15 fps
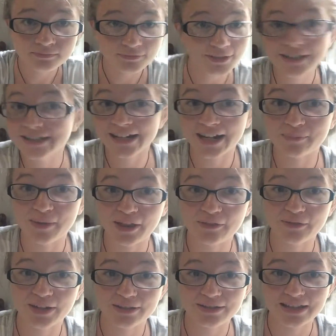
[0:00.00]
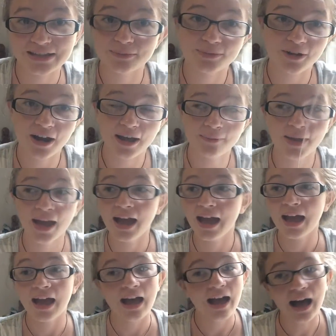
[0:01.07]
Please check out my other videos and subscribe.
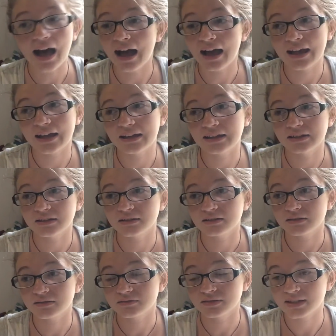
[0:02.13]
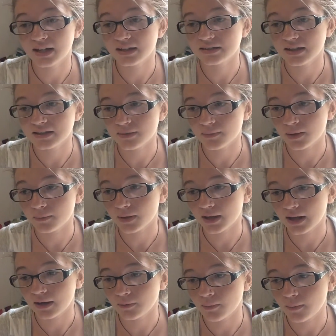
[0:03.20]
I was going to say something, but
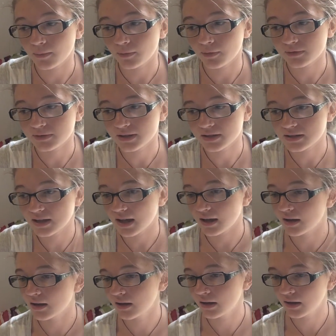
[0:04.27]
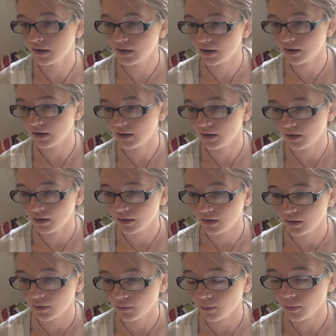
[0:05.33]
I can't remember what I was going to say.
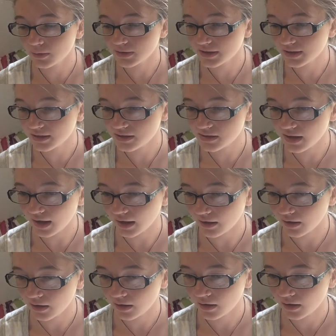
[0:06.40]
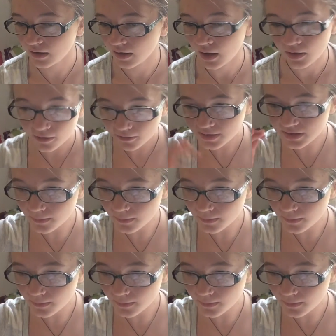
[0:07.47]
What was I going to say? There was